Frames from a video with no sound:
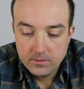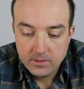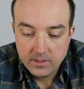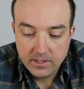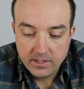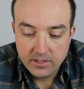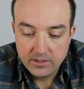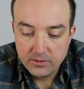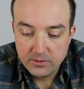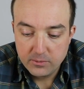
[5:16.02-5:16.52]

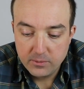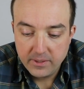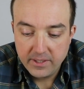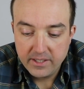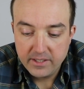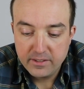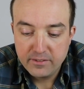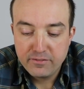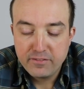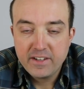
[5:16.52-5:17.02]
Another
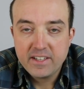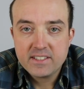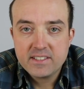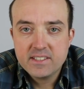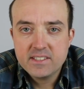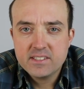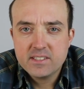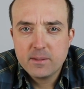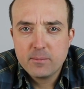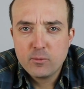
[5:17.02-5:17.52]
rare effect
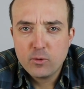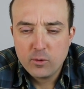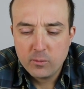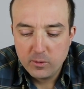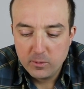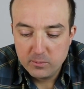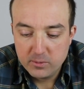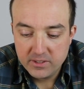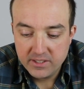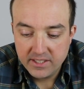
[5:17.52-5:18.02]
is
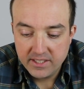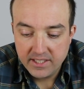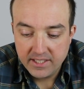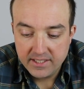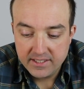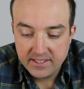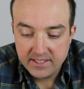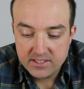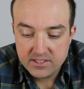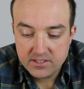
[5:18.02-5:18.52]
abnormal
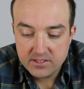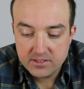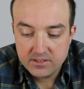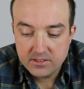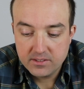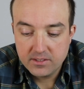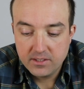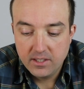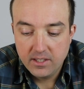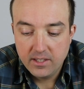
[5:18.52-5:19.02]
bleeding. That's
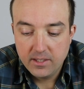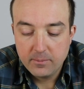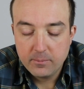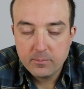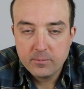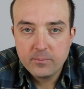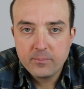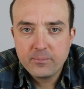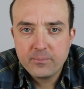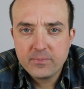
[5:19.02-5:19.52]

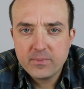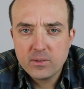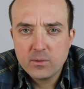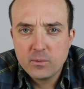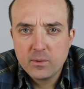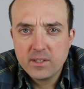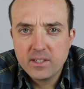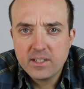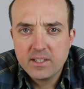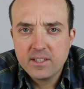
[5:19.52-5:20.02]

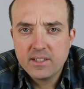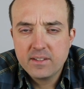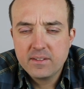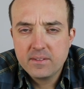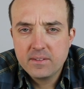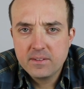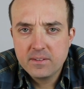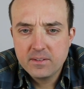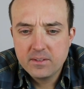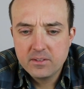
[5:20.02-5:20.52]
when
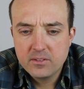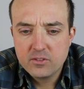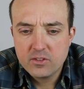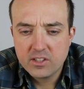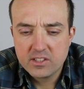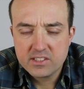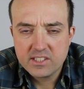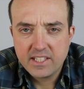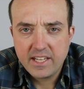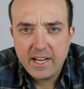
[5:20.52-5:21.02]

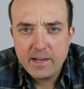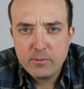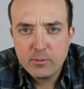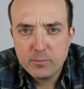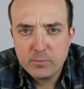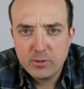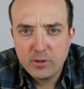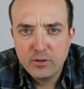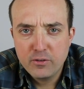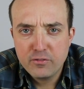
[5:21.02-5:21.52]
drugs like
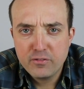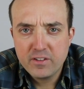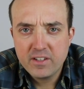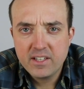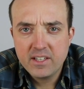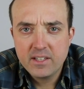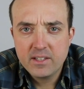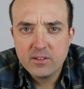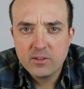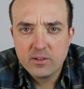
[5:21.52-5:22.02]

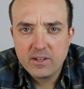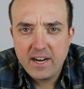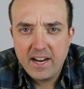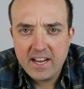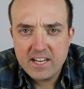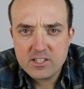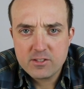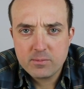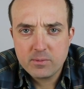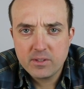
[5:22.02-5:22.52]
ibuprofen or
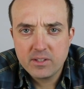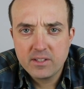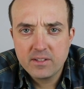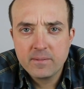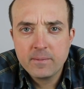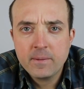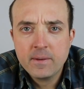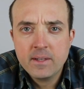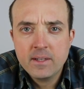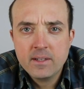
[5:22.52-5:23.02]

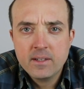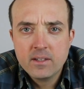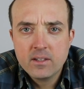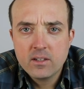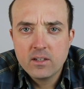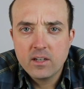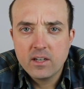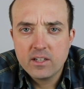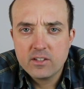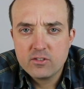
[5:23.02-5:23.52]
aspirin,
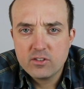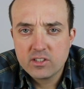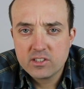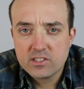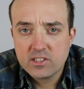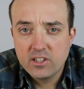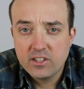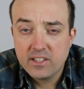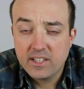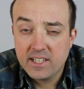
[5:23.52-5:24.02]

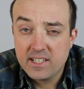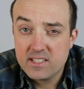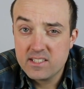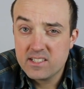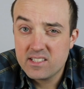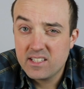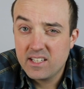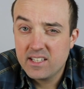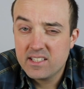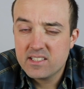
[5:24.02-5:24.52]
drugs called
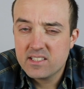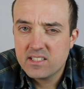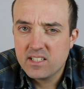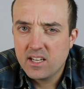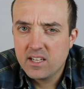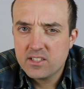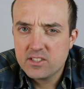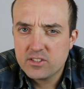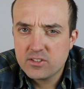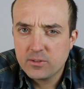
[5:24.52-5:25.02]
NSAIDs,
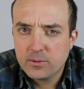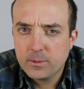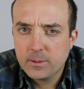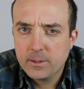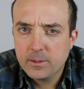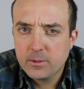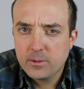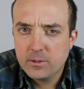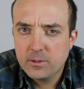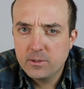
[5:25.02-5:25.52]

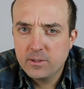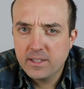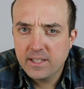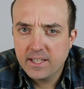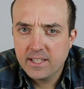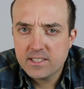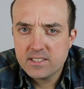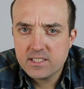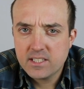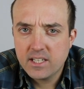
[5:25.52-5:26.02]
non-steroidal
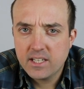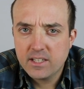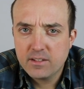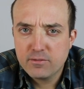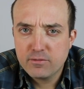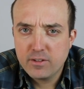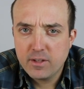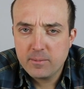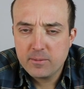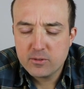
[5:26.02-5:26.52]

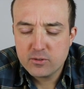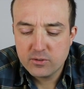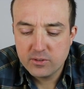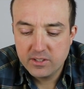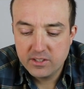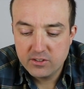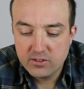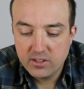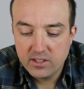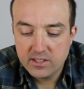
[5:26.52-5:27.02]

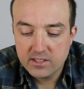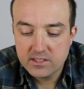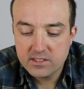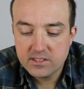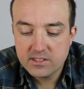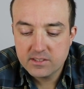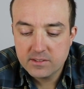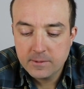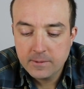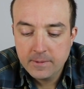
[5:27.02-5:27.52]
anti-inflammatory
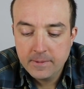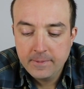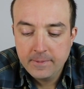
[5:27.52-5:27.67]
drugs,